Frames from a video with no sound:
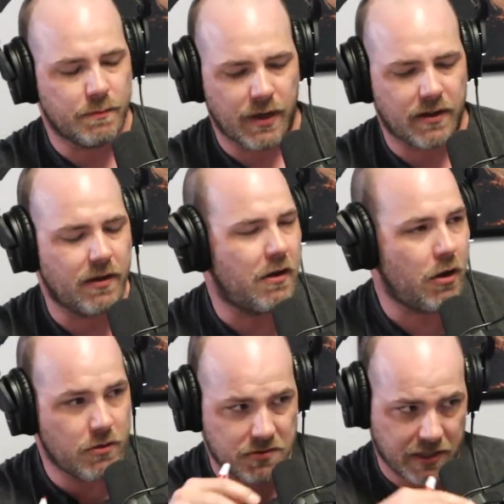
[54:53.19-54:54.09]
But
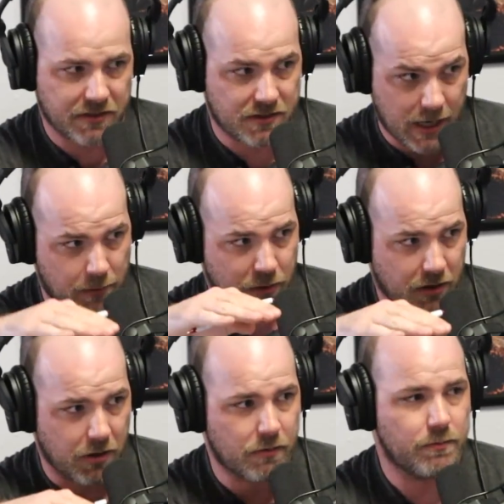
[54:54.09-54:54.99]
all those links down
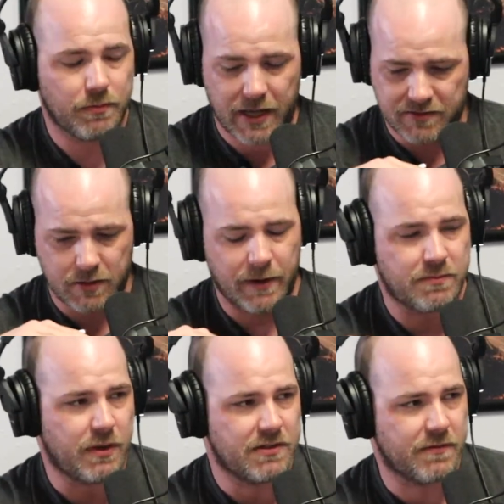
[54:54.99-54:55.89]
below. That's the
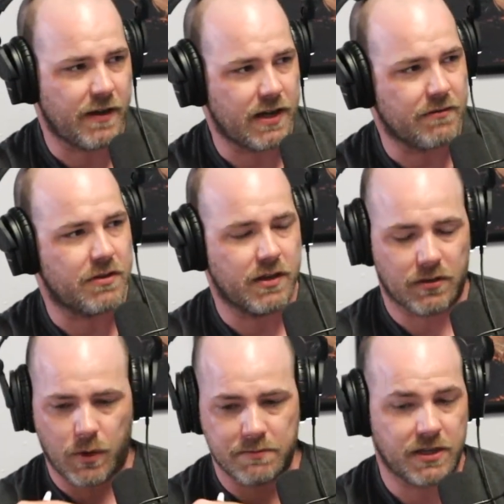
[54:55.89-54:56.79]
best place to find everything.
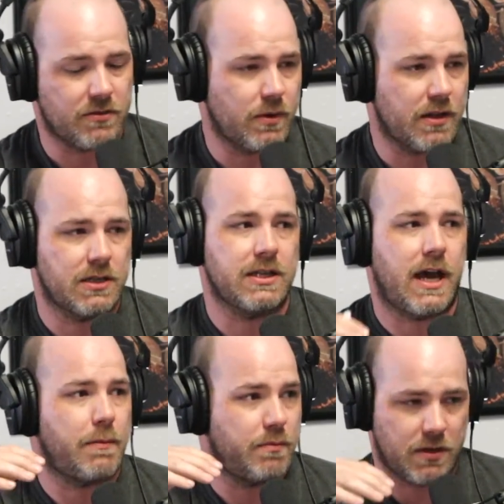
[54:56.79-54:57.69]
The website's right at the
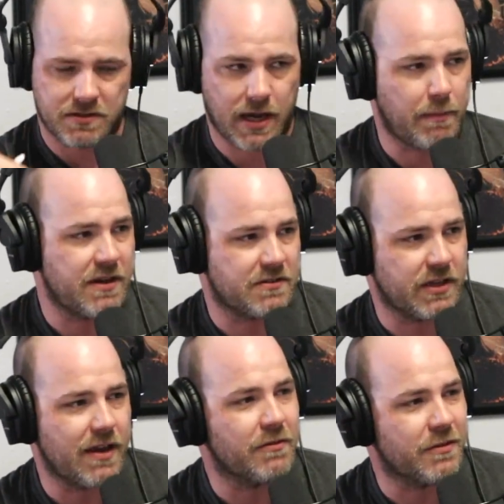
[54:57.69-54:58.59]
top. It's got
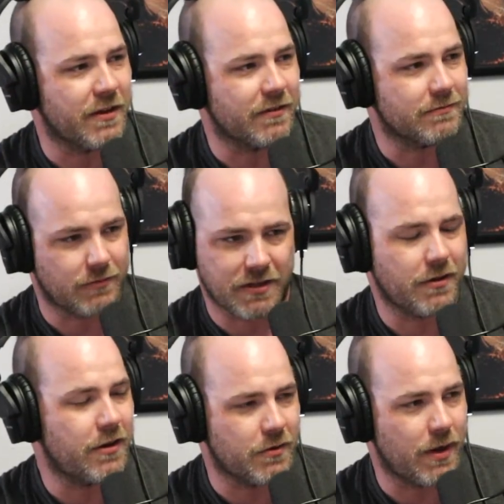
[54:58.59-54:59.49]
basically everything right
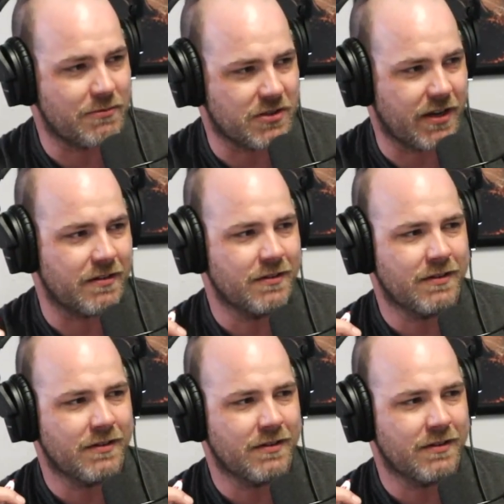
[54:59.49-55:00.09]
there on your website.